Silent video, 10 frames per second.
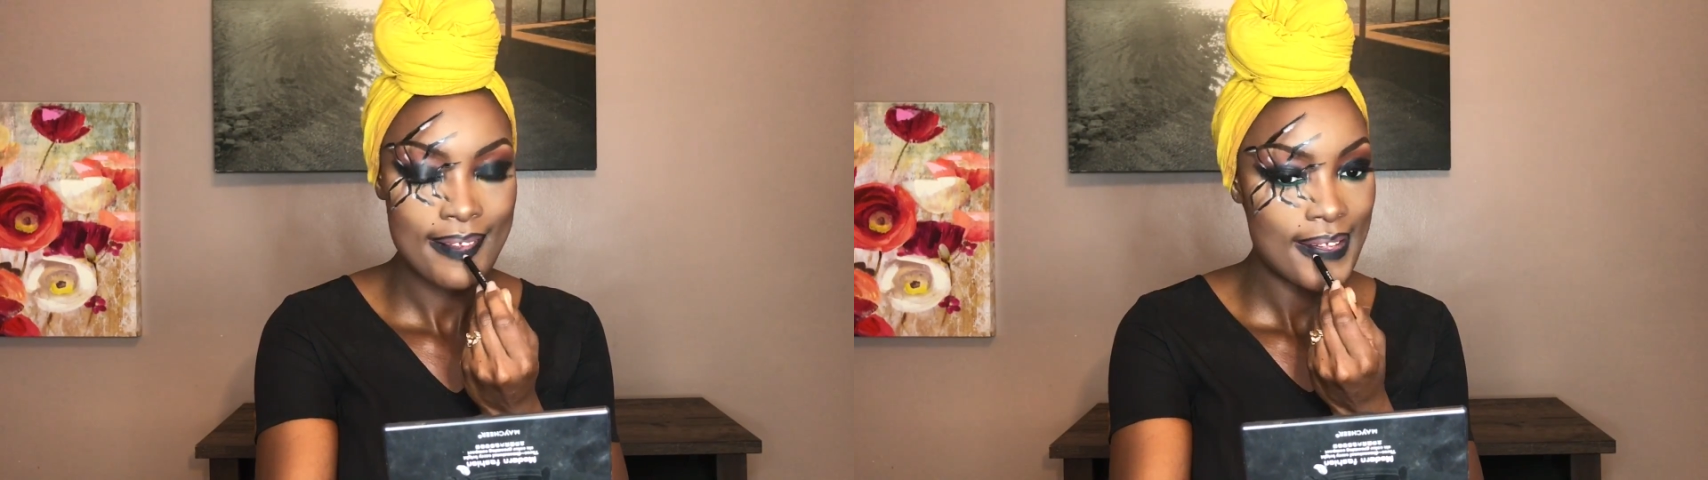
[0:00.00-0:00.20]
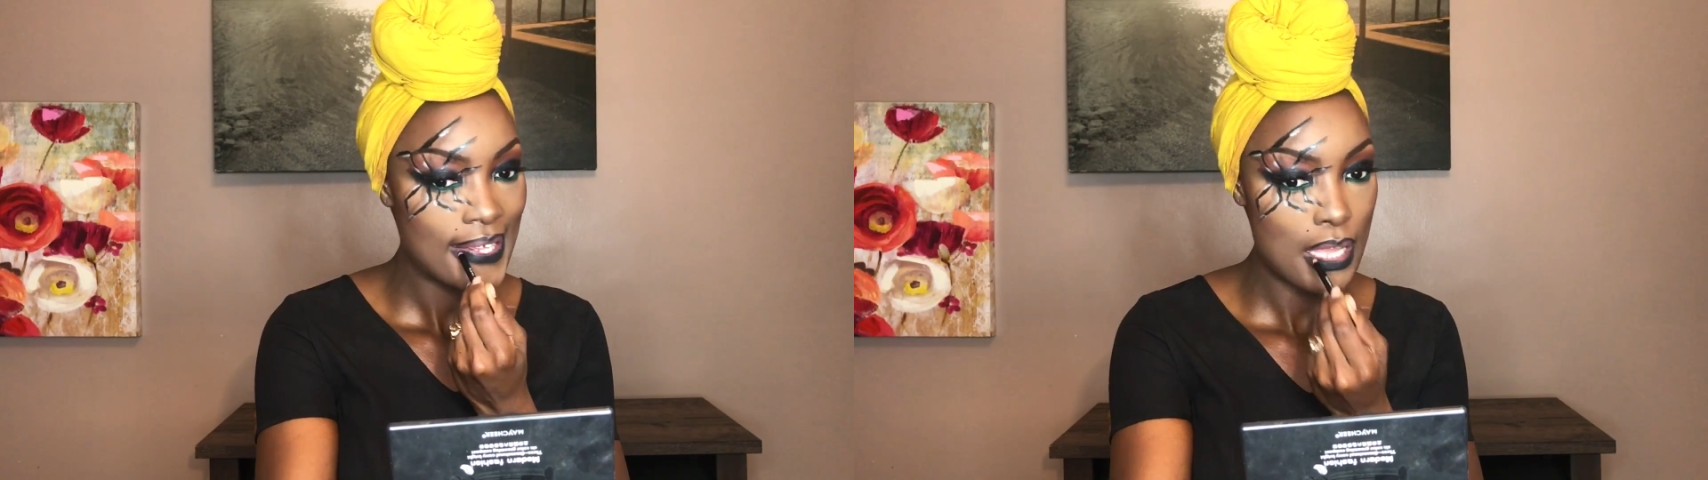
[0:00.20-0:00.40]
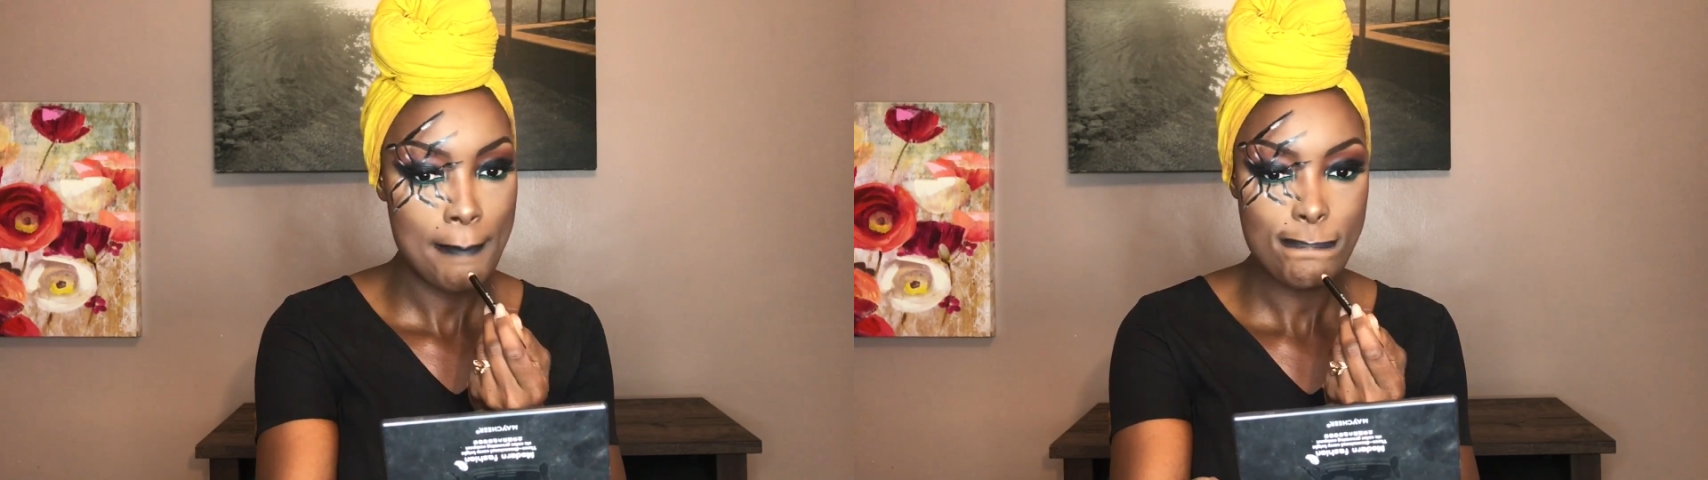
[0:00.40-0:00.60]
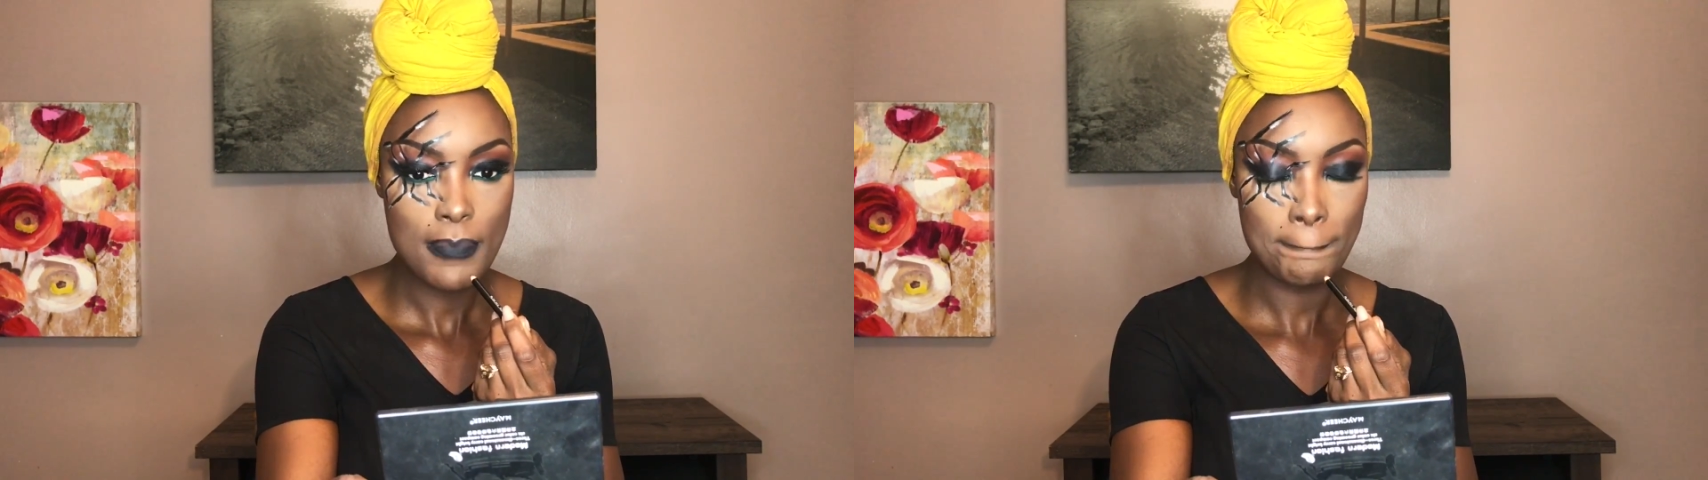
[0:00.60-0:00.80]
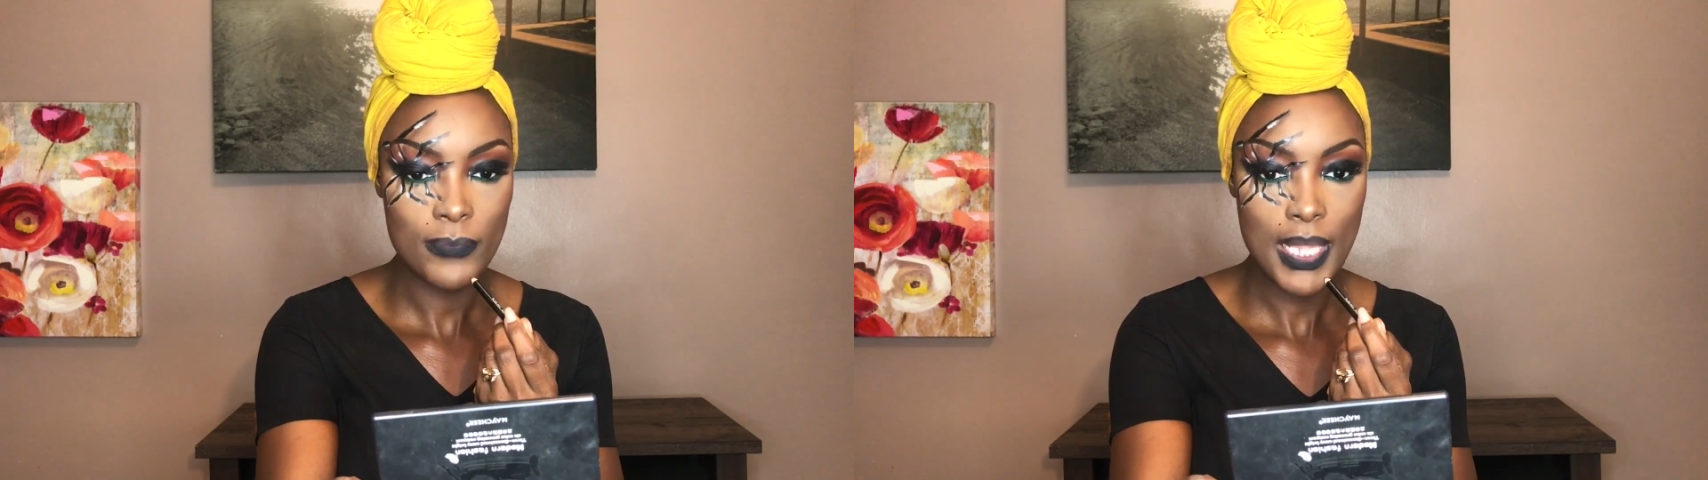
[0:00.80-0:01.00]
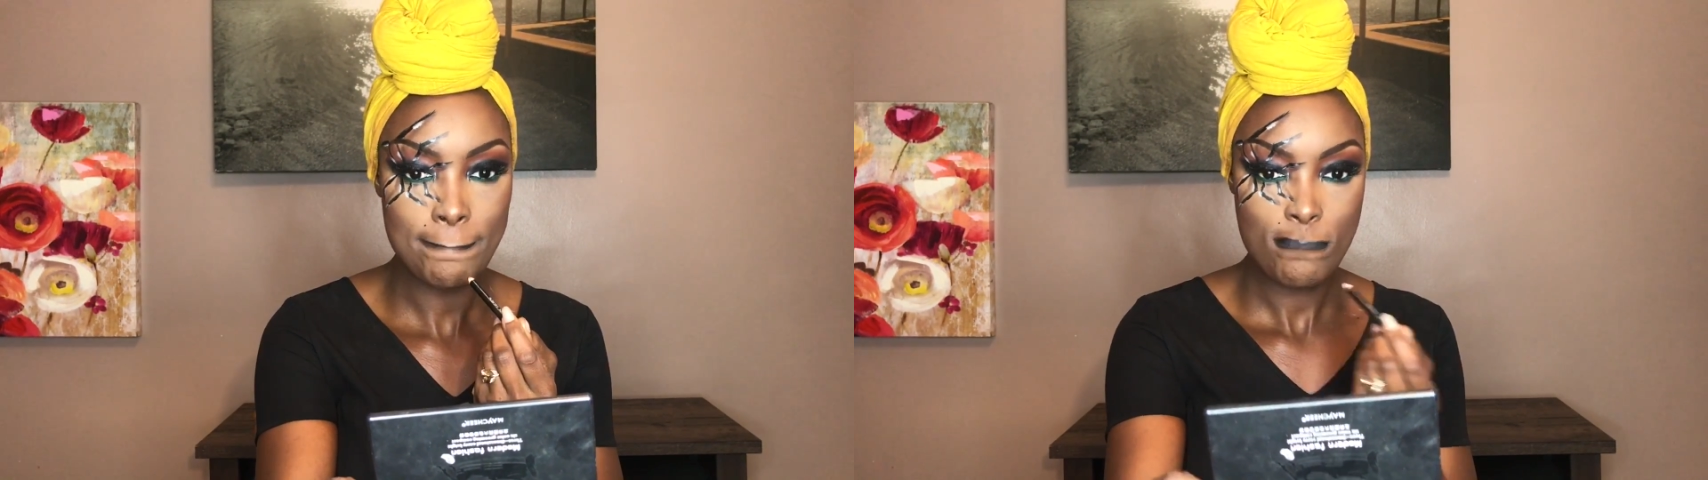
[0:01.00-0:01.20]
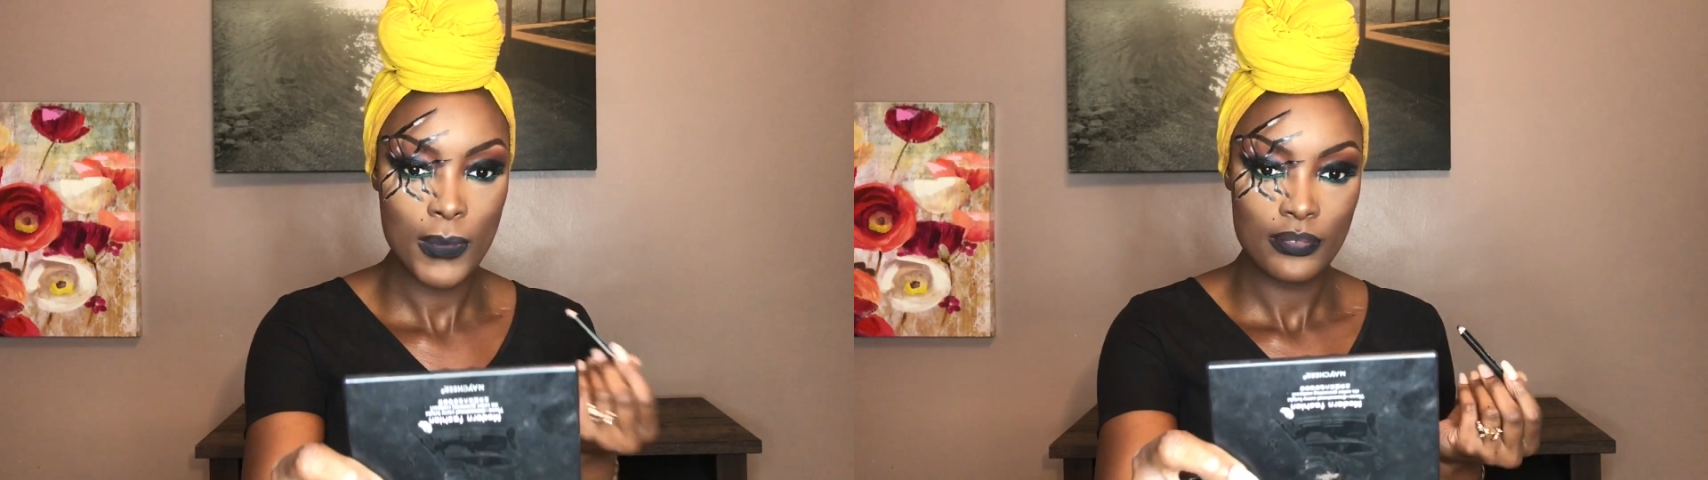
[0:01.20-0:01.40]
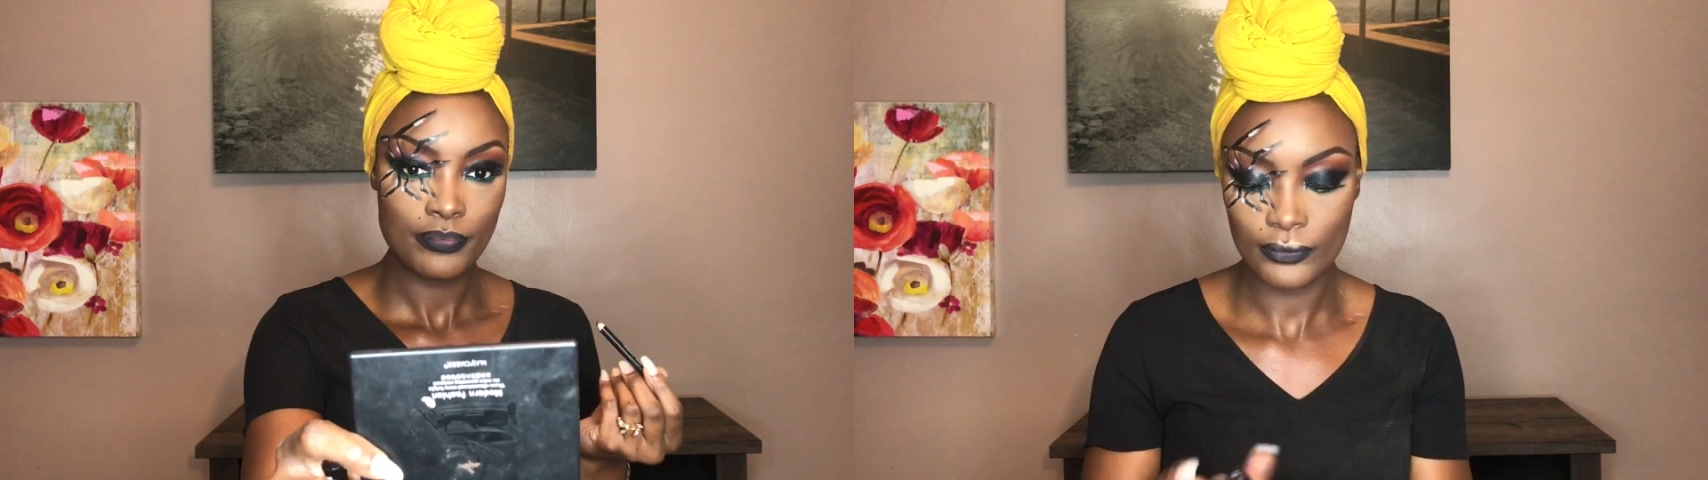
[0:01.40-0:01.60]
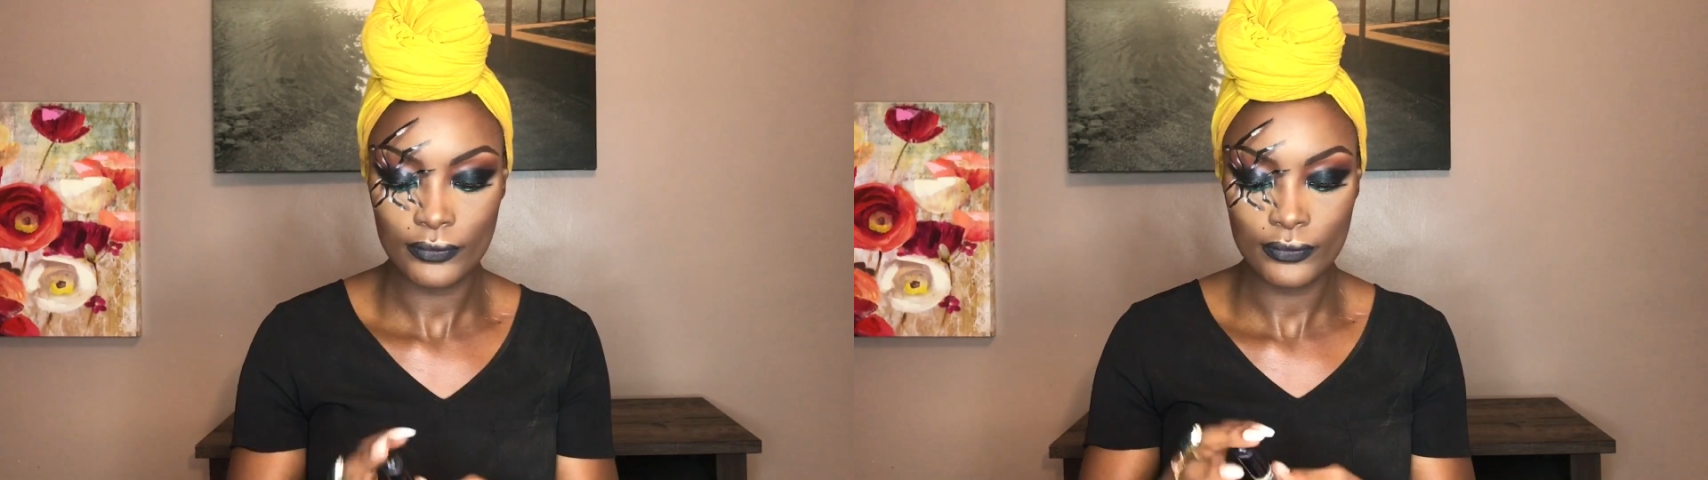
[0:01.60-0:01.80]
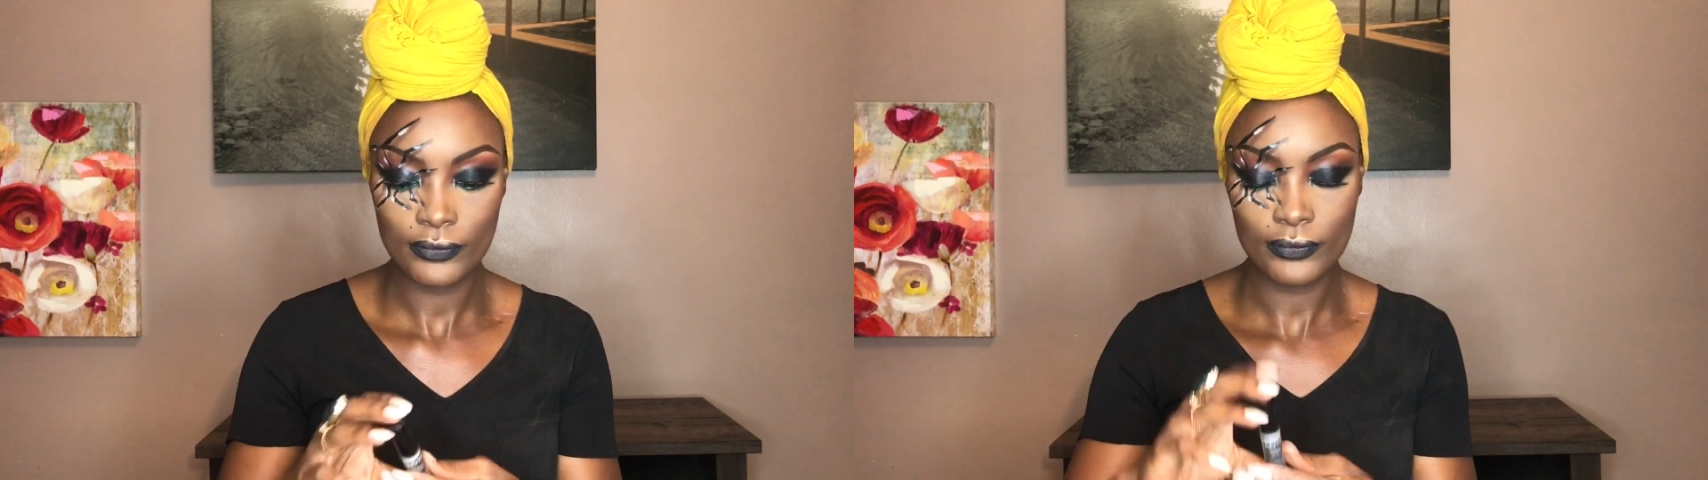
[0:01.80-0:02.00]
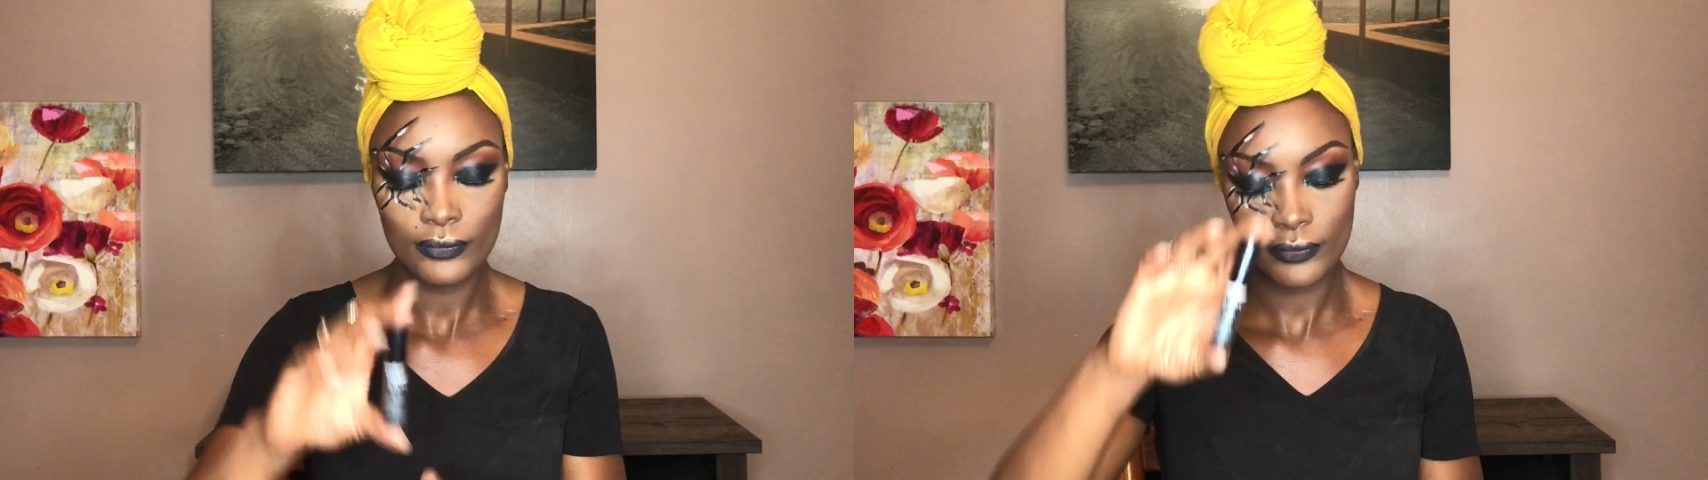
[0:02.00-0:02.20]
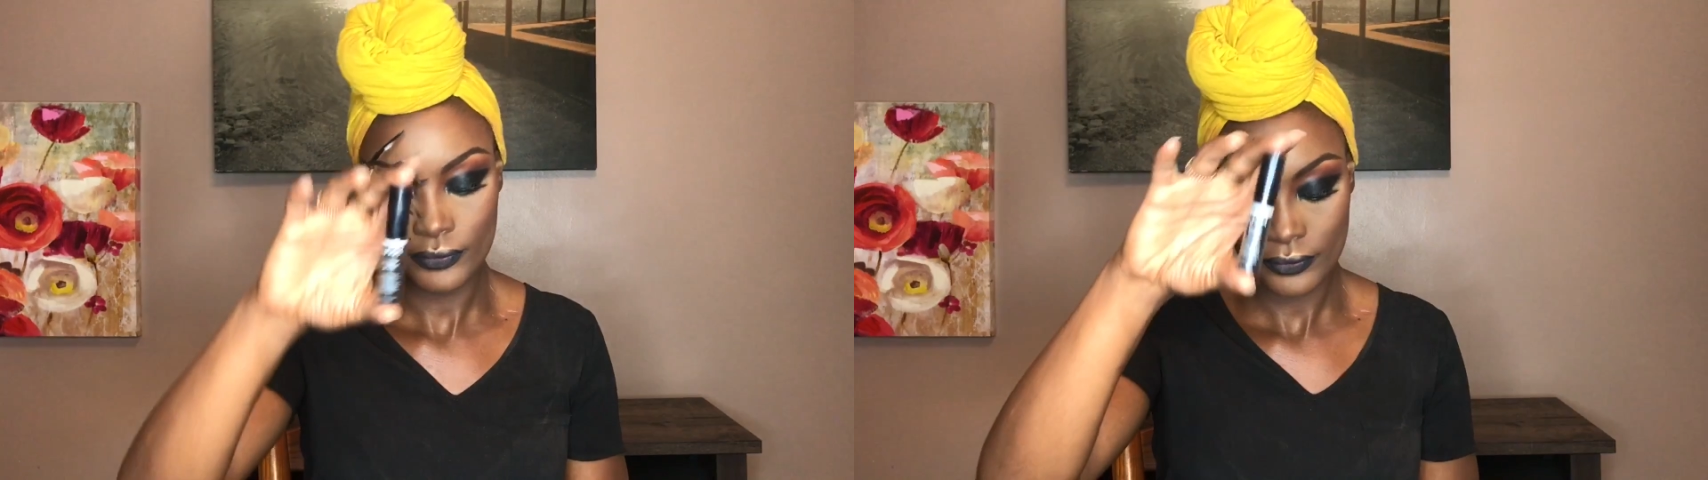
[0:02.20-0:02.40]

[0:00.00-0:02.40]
which is full black lips. I'm just